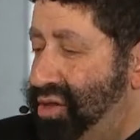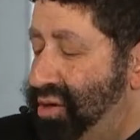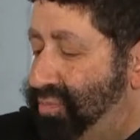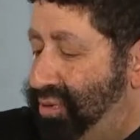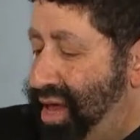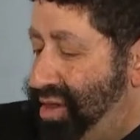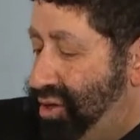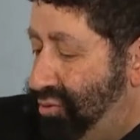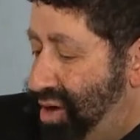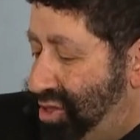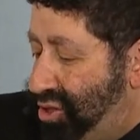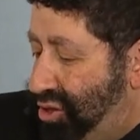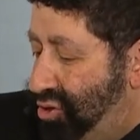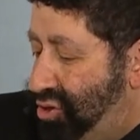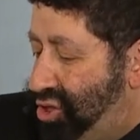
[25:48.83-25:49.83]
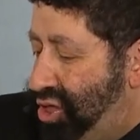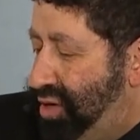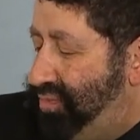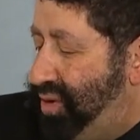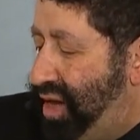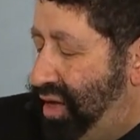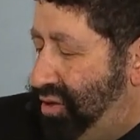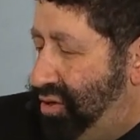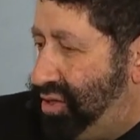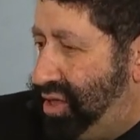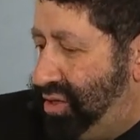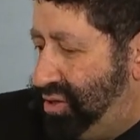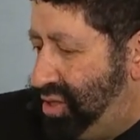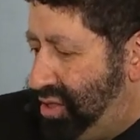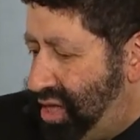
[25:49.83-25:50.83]
the resolution, and I looked,
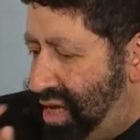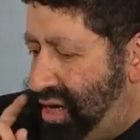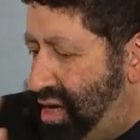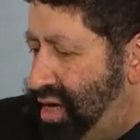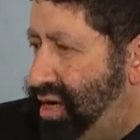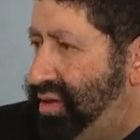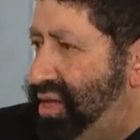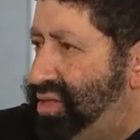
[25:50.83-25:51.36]
and there's a date on it.